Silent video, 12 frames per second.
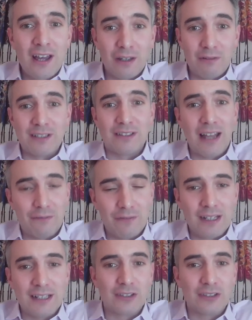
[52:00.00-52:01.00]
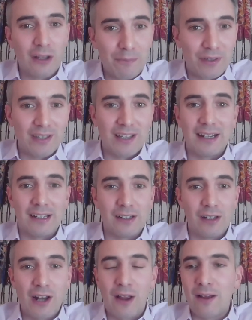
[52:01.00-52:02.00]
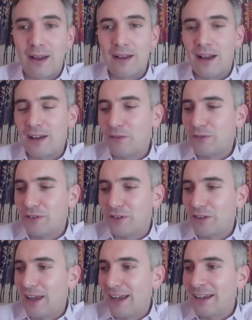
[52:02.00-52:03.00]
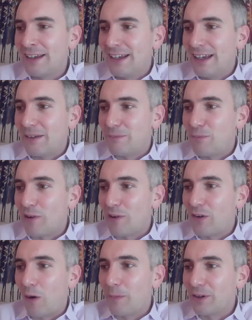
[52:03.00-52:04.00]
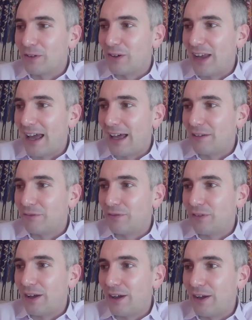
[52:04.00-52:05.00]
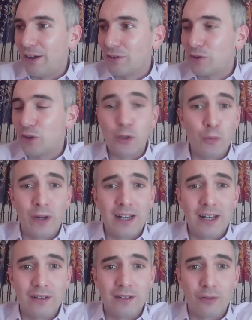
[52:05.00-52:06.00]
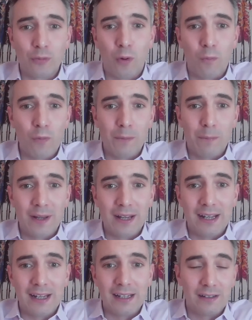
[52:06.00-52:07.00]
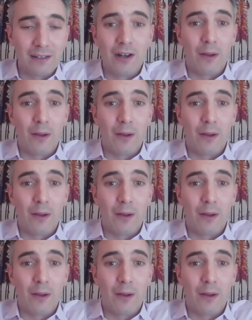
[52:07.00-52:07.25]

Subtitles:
there is definitely something, I often say, if More in Common could have 2 wins, one would be,